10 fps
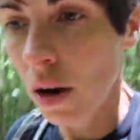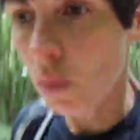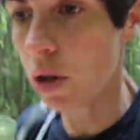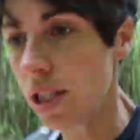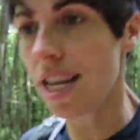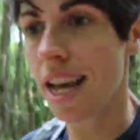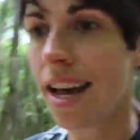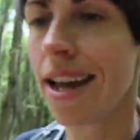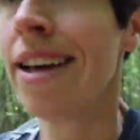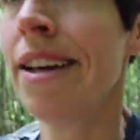woods
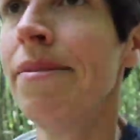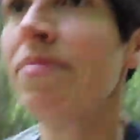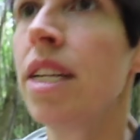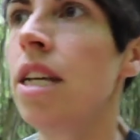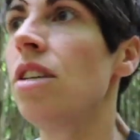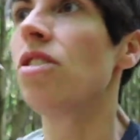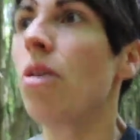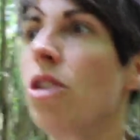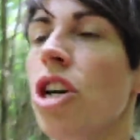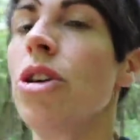here. So
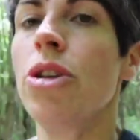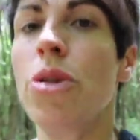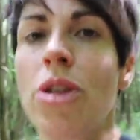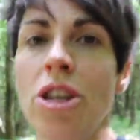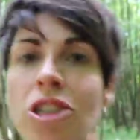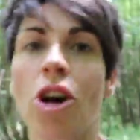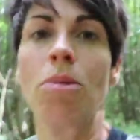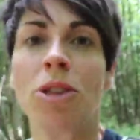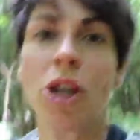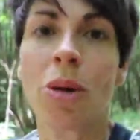I'll show you the
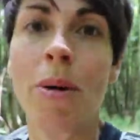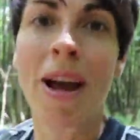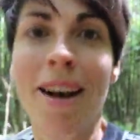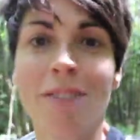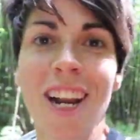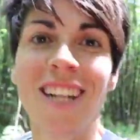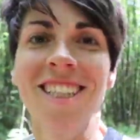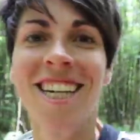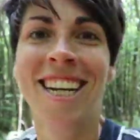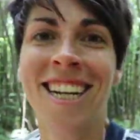sculpture where we have our lunch.